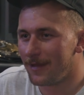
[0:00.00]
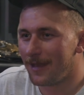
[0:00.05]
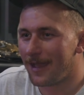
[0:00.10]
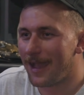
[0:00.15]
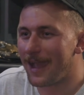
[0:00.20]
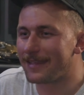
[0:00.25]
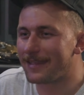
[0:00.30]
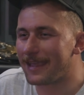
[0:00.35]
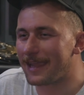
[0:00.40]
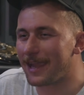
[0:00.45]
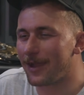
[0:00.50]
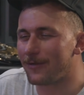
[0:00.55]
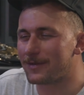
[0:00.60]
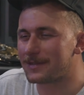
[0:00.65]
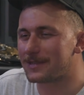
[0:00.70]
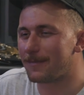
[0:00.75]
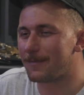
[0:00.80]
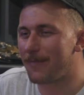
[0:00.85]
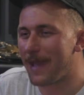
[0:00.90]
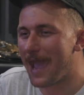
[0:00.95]
I think it
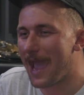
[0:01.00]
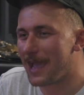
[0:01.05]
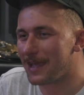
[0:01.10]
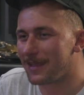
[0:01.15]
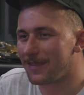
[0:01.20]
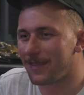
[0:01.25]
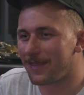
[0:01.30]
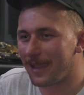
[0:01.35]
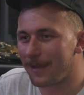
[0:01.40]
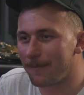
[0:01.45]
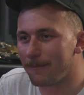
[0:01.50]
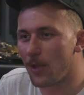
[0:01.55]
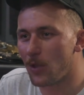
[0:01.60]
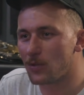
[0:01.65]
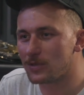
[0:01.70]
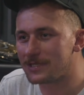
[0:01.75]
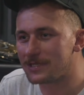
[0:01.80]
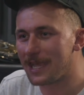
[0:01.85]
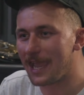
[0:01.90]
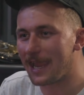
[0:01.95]
was the path like
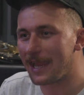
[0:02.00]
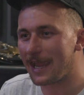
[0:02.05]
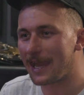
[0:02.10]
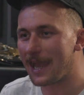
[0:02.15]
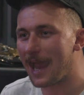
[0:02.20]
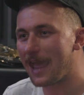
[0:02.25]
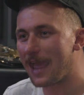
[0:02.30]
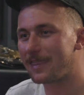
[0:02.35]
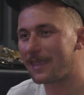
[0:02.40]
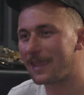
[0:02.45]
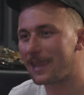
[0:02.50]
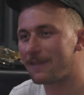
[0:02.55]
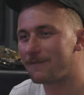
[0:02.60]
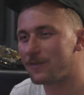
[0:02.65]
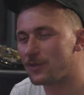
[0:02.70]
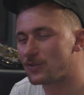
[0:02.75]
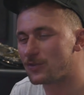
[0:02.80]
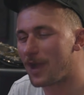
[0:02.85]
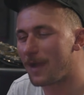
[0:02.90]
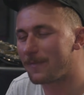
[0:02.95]
most taken. I think if
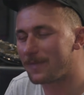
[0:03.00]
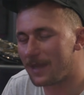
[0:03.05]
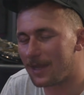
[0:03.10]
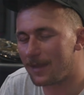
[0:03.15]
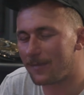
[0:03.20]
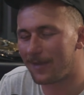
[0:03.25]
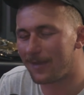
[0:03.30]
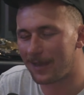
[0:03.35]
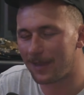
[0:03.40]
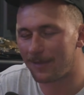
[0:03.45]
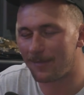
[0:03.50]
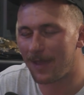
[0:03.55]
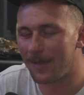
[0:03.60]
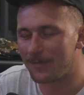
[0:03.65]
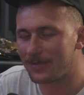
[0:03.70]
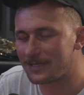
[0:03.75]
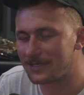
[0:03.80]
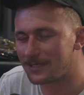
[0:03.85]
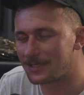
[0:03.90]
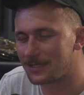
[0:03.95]
you dropped anybody in my
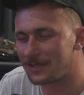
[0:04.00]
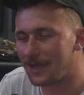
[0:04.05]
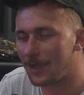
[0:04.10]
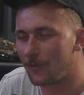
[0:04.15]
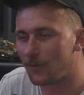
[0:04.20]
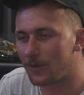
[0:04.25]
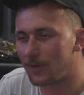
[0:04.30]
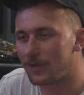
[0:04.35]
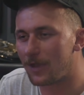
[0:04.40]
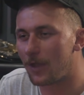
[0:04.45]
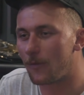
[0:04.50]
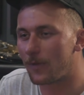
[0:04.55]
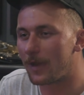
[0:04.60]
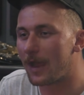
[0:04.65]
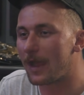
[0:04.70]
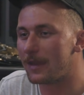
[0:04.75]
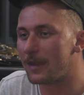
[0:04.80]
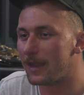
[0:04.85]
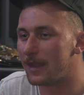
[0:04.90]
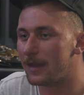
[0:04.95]
position, they would have done what
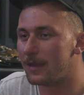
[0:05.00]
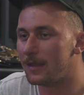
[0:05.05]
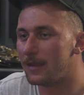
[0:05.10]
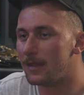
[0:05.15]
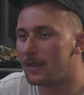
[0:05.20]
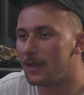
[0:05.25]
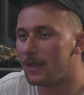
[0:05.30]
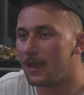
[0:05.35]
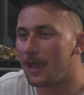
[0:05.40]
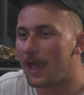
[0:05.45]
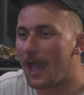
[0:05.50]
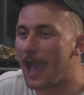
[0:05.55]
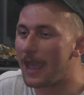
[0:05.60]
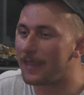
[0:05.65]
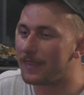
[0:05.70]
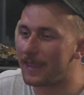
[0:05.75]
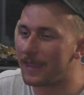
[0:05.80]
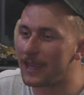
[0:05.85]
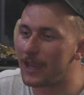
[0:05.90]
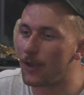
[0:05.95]
I did. Yeah. I
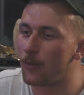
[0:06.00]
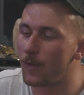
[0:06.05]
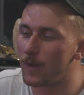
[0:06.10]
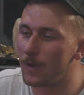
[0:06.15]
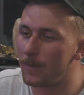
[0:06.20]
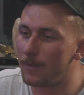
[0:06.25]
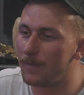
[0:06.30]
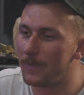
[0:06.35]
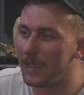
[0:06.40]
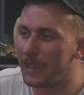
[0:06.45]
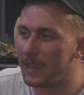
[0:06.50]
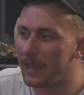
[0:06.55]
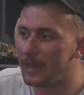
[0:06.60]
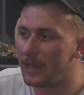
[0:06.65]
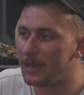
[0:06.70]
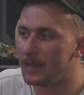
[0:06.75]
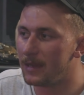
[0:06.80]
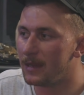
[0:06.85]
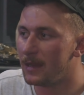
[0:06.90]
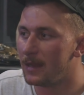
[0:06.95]
think it would have
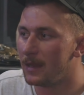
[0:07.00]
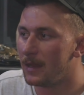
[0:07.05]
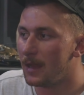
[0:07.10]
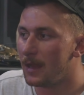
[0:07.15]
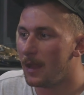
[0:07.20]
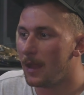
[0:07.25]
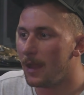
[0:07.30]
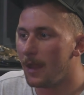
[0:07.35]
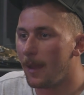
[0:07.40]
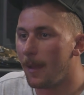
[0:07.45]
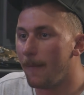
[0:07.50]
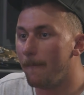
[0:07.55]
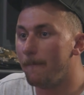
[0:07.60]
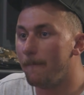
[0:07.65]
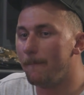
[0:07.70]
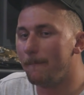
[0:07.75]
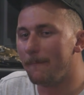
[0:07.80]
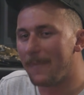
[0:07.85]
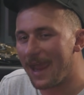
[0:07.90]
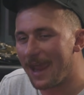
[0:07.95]
been
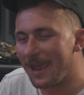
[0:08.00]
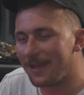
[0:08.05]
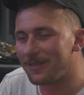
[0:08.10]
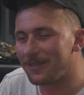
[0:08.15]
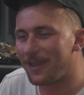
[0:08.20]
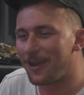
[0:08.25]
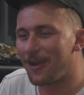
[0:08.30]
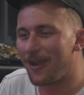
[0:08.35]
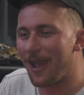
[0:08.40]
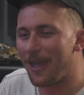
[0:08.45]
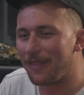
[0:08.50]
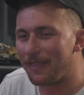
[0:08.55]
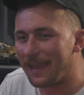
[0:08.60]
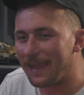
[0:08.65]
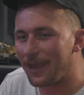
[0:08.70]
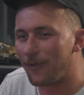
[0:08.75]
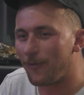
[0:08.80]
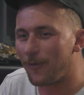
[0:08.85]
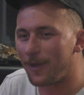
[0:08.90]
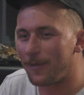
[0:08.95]
manlier. I
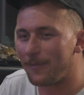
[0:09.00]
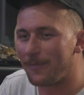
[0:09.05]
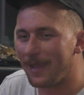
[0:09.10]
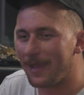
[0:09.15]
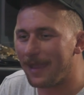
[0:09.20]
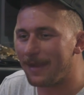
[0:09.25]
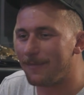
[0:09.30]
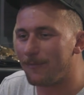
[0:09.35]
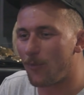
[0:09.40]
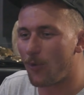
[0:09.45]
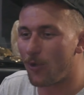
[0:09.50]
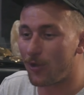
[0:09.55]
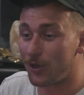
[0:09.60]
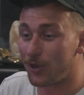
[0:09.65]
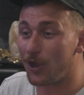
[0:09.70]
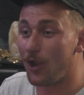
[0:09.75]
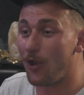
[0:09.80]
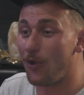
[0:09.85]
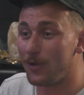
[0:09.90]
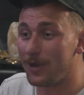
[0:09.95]
think it would have been more
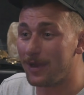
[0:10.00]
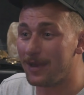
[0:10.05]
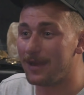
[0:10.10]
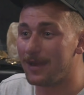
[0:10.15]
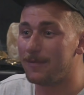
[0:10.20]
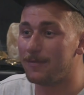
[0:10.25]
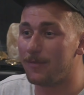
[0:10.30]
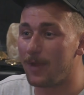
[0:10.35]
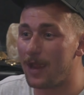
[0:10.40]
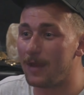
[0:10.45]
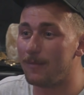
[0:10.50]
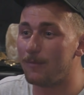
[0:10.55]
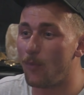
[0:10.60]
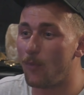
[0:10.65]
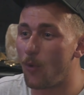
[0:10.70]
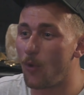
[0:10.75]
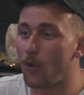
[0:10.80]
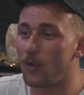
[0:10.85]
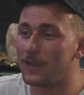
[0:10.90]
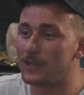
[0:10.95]
goaded yeah. and, and,
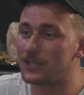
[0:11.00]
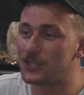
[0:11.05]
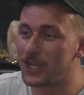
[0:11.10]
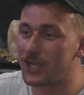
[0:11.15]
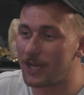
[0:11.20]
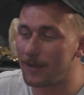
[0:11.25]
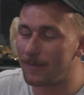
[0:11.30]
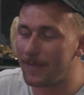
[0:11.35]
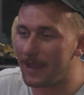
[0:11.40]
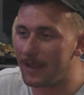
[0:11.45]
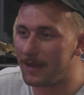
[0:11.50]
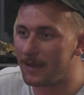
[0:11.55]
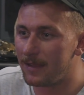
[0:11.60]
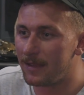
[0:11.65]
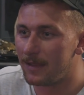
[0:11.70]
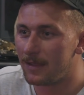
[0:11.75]
more legitimate